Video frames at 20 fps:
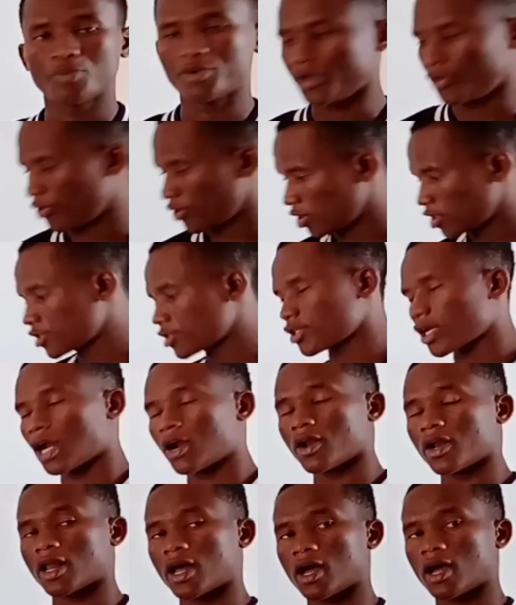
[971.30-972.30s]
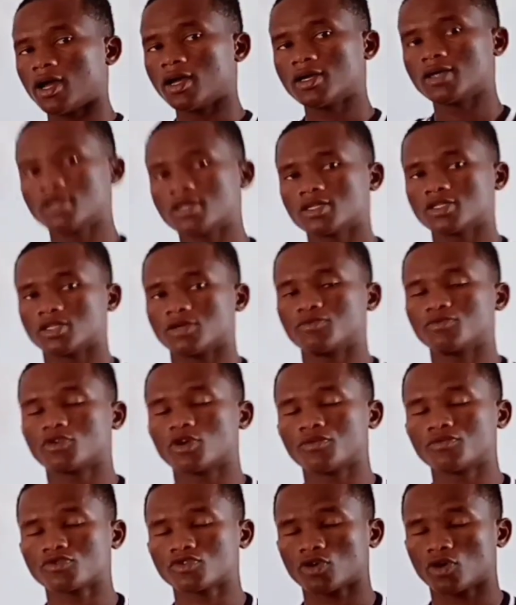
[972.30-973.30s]
of breath. This is another
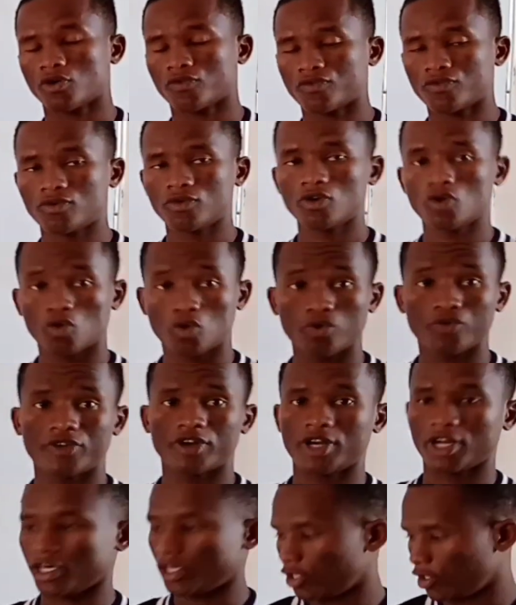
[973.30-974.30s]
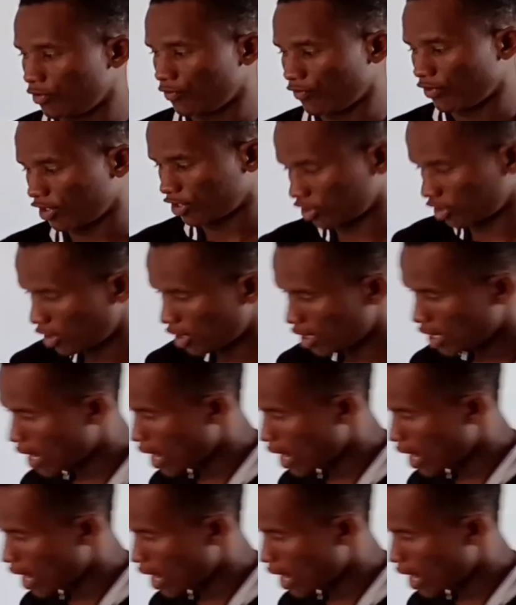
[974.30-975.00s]
symptoms of COVID-19 infection.